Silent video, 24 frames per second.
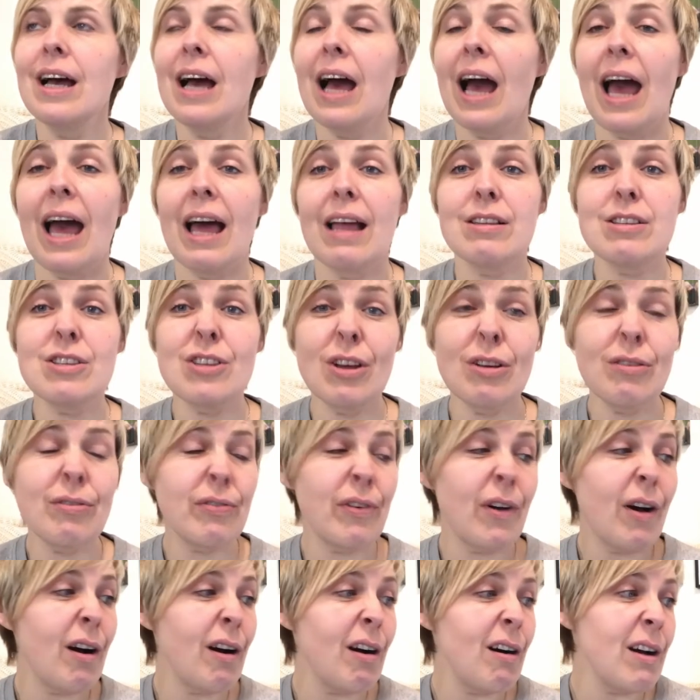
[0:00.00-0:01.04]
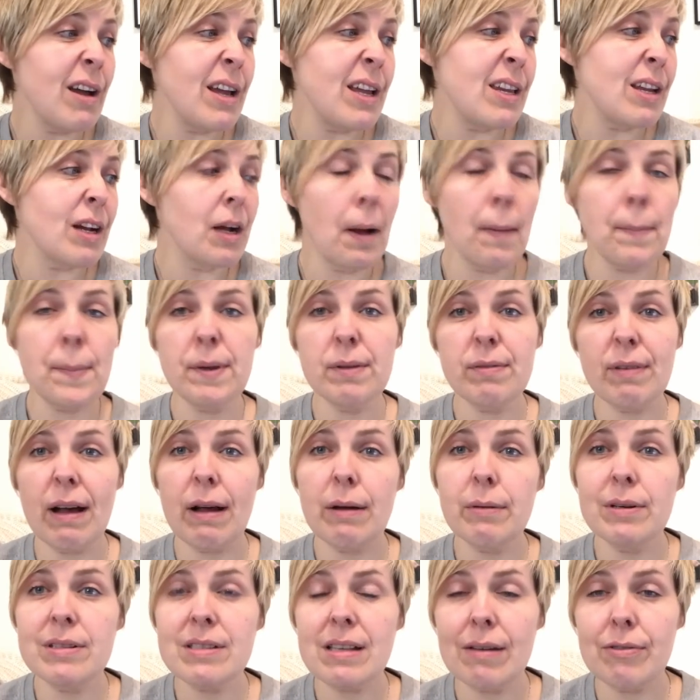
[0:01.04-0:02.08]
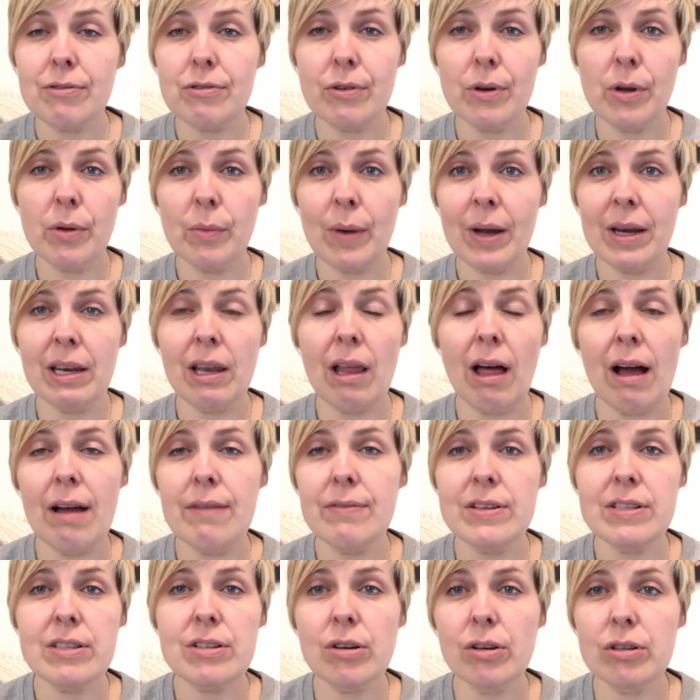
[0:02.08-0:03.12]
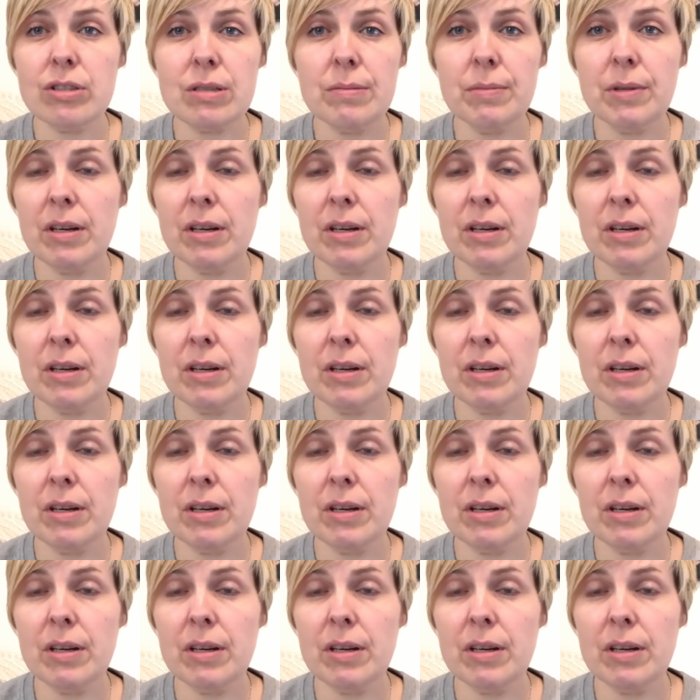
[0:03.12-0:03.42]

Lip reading: And so far, in a couple of hours after it went live, it's got some